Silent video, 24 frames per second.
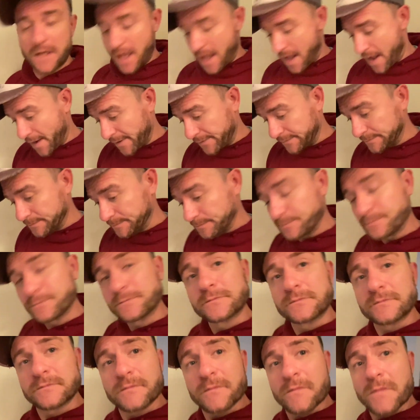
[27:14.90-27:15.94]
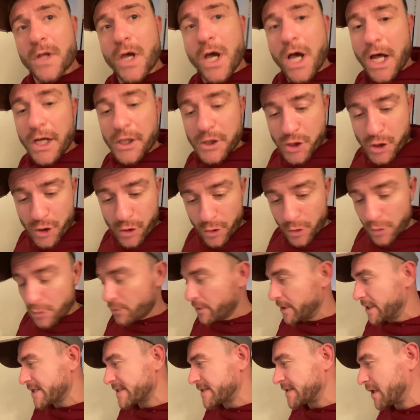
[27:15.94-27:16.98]
Yeah. Huh. I'll show you
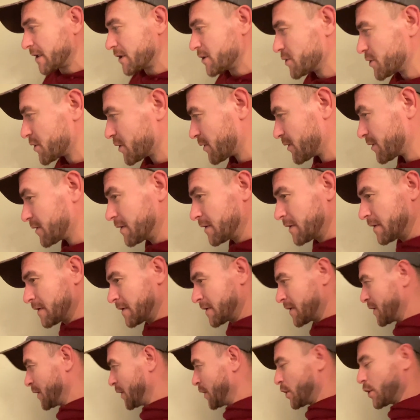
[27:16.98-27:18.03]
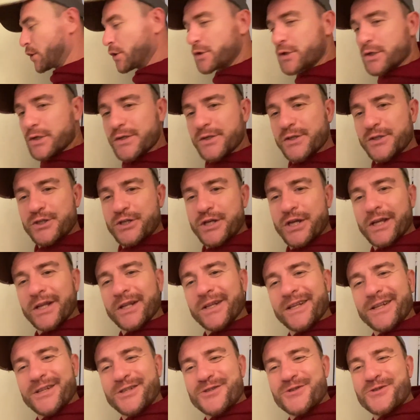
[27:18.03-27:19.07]
when it's done, John. You just
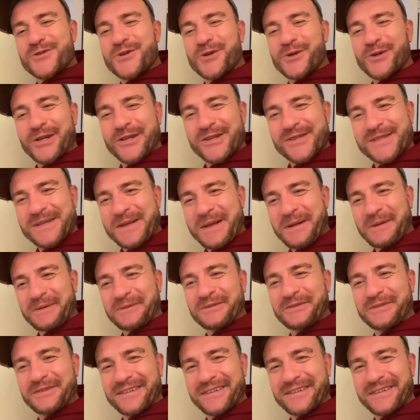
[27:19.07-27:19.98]
chill and enjoy yourself.